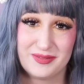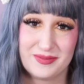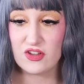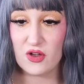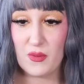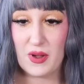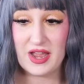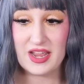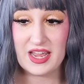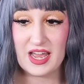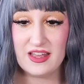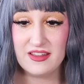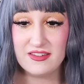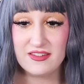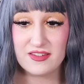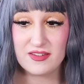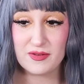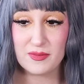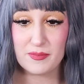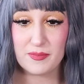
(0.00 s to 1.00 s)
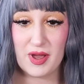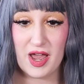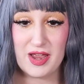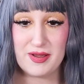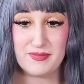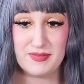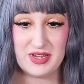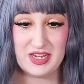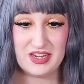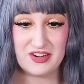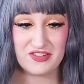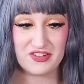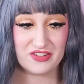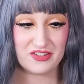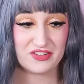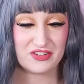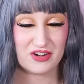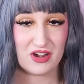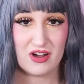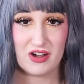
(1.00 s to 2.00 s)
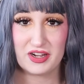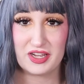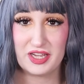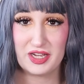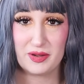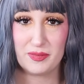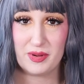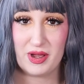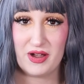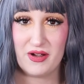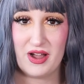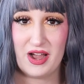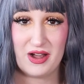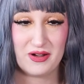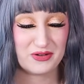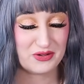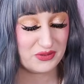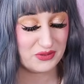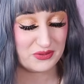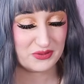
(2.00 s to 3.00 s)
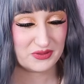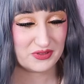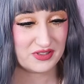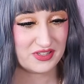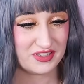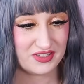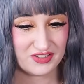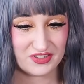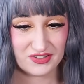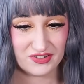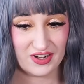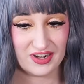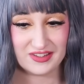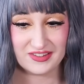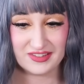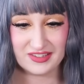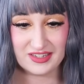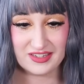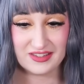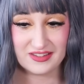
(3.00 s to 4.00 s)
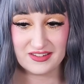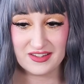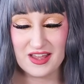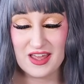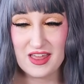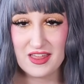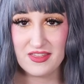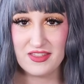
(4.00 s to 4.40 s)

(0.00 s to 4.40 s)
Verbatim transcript: So I guess by me just talking about how cool this dress is,